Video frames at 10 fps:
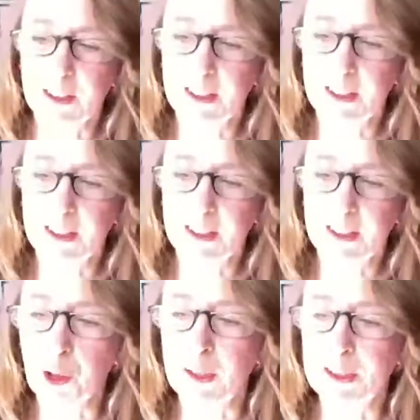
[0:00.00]
so there's
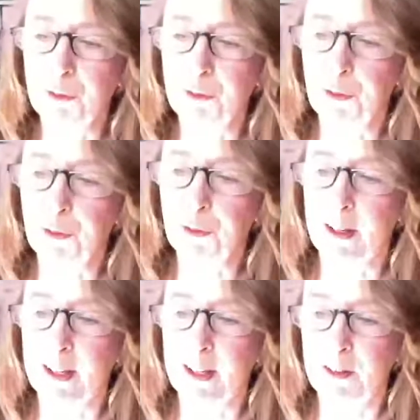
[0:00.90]
another question from
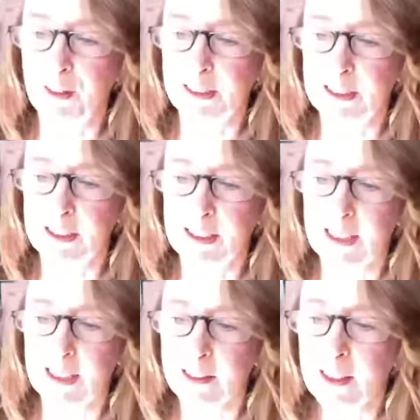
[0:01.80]

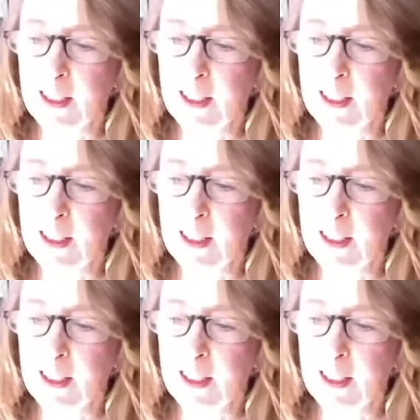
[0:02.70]
Evangenia.